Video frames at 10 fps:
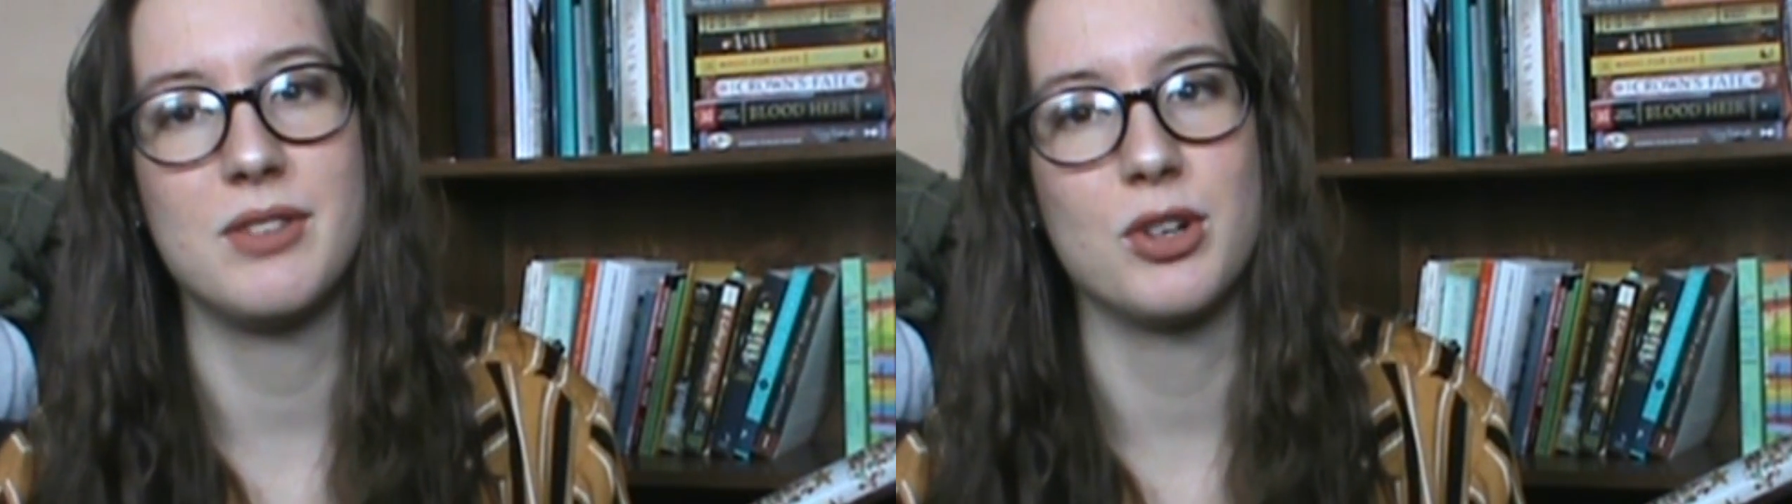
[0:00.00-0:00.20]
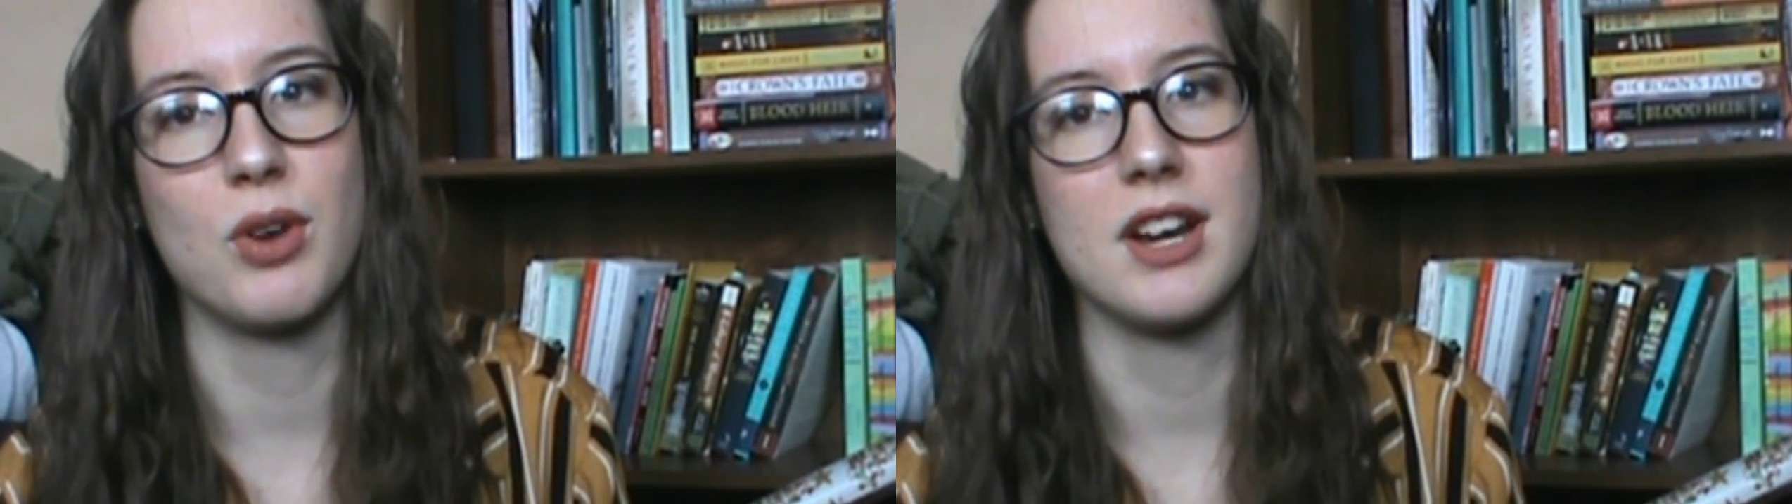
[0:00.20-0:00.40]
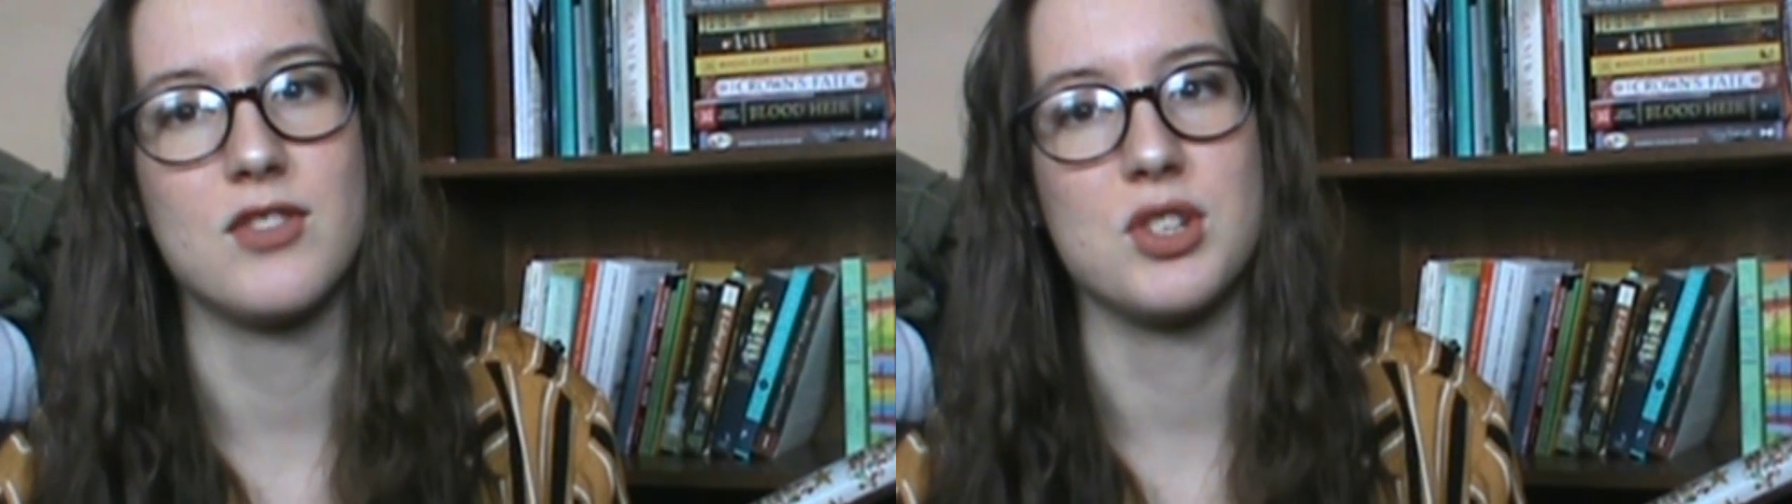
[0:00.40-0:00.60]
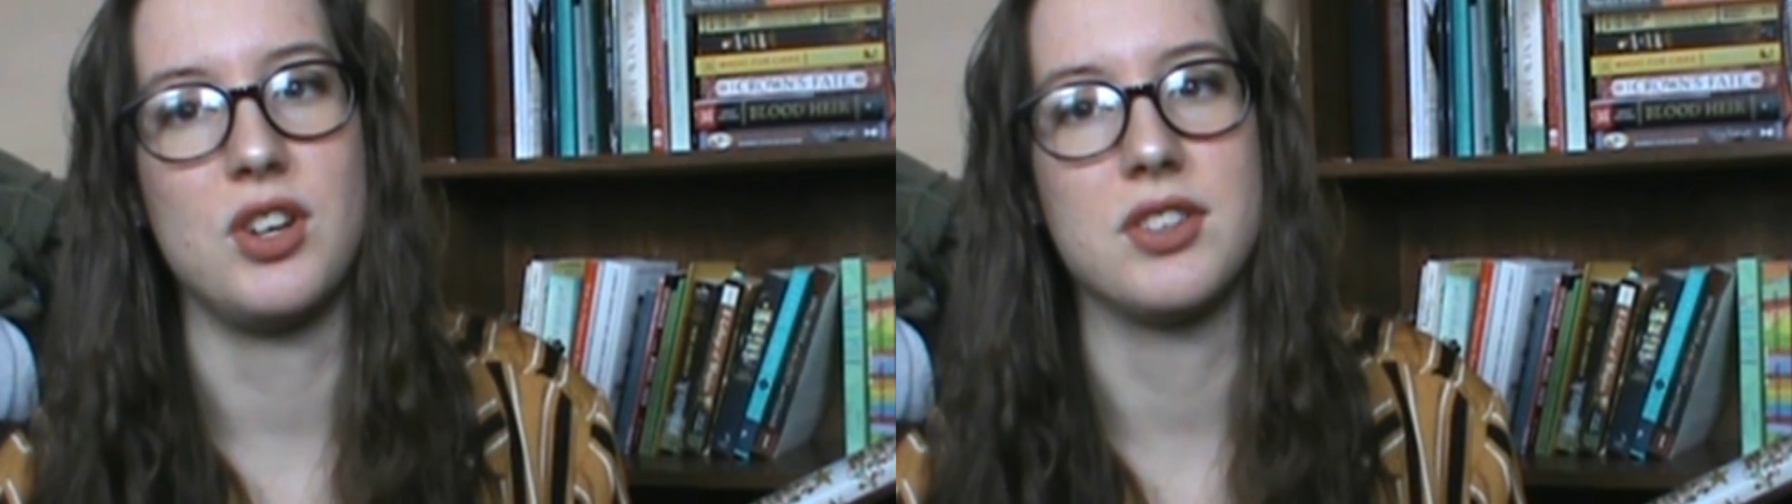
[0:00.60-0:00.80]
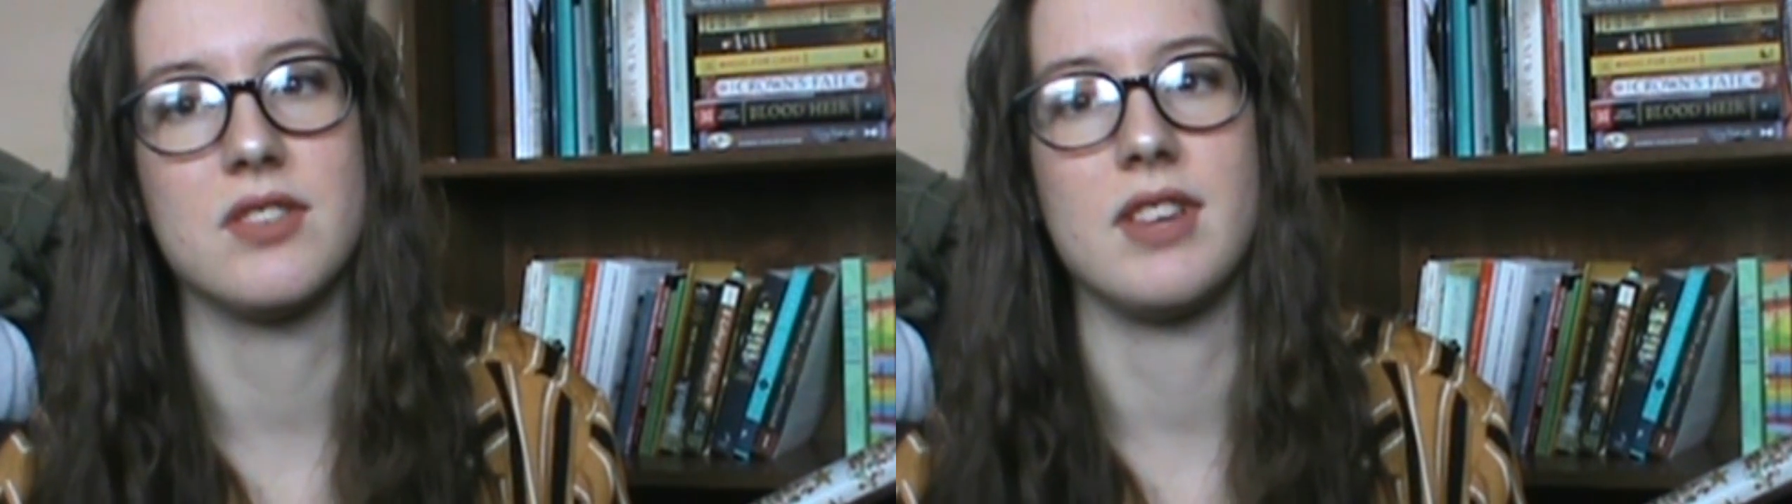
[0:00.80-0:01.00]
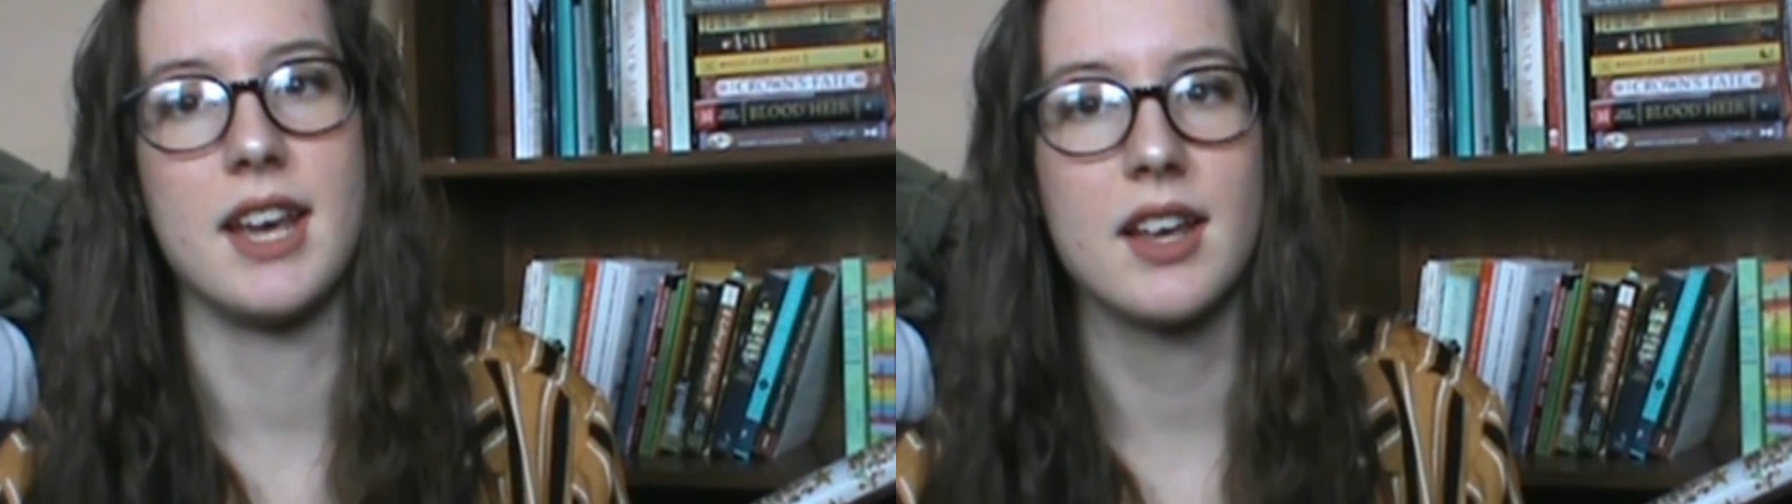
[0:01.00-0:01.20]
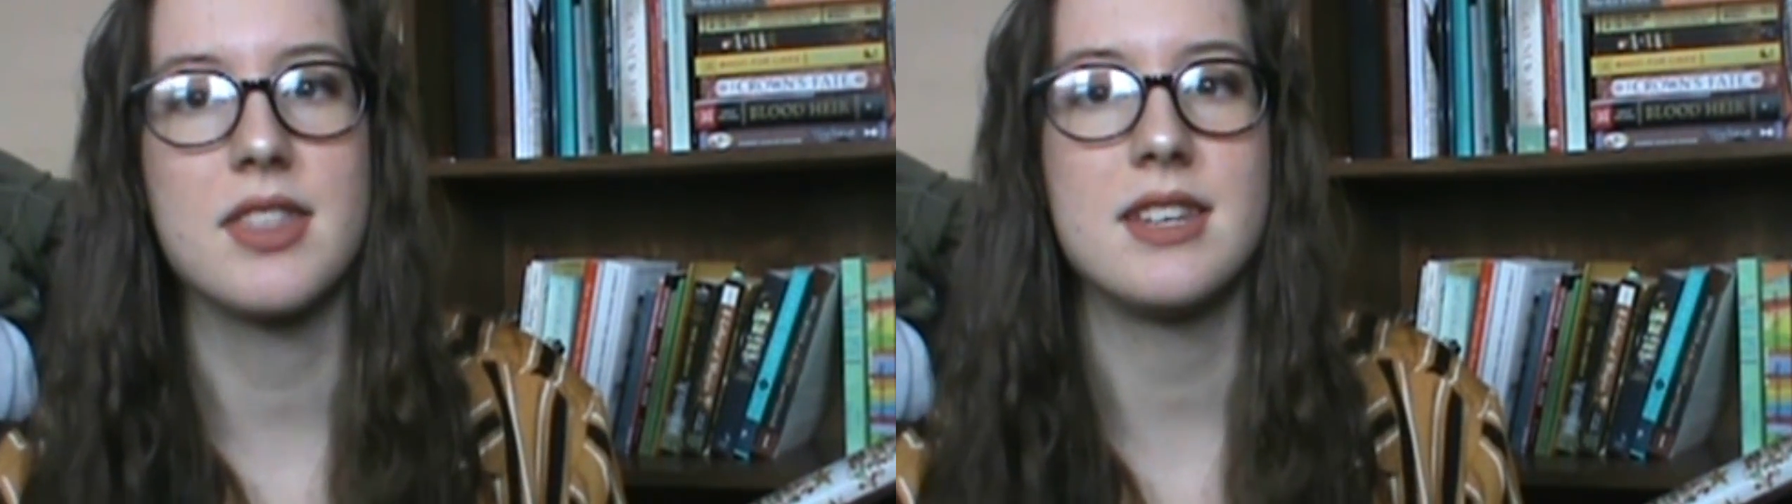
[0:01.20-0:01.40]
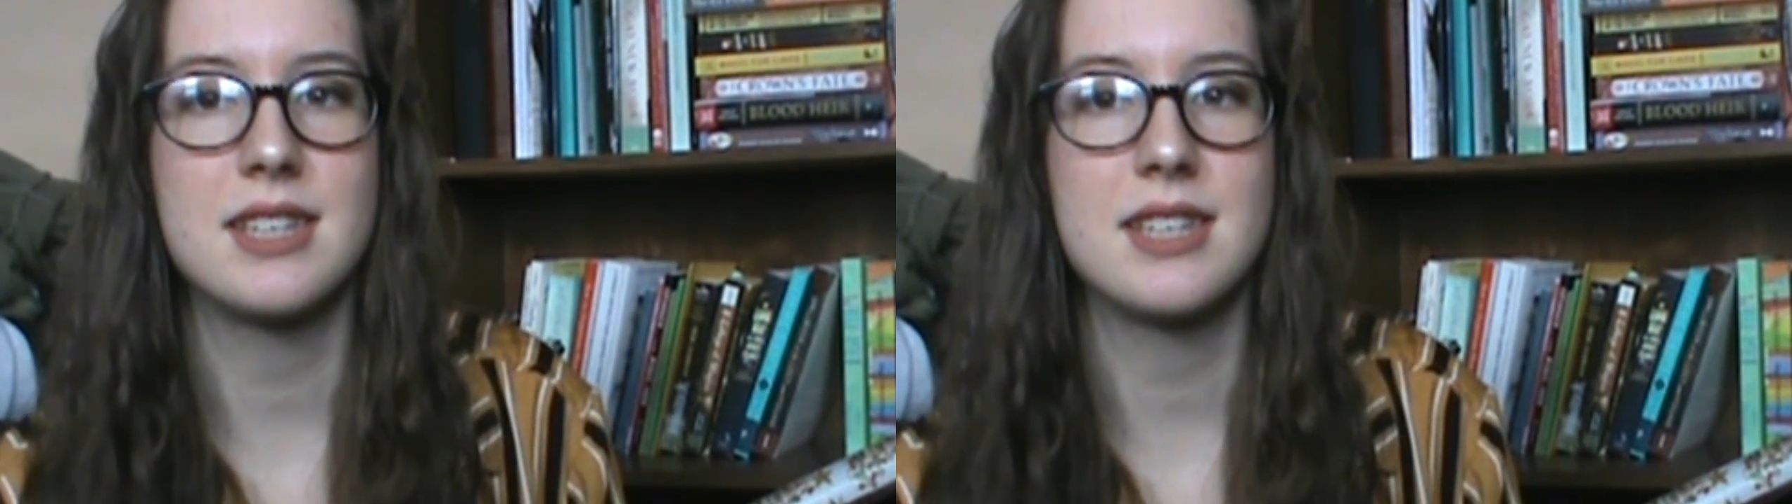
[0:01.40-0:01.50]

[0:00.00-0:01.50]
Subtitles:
bit of a grain of salt of like,